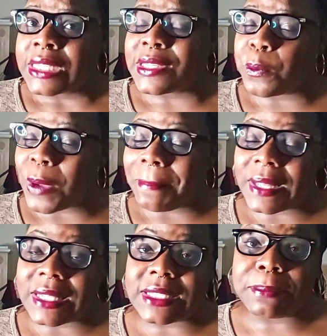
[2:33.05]
some
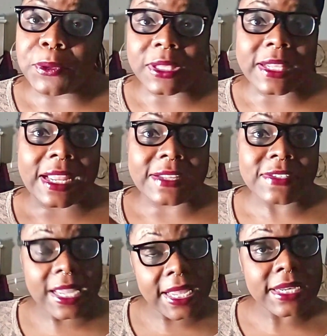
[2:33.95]
weapons, both
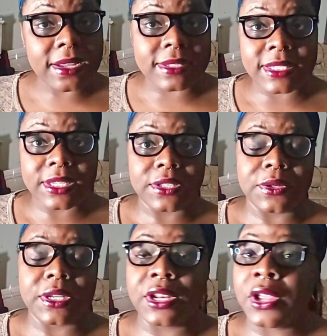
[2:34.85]
knives and guns
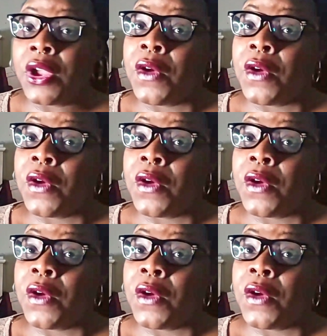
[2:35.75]
included,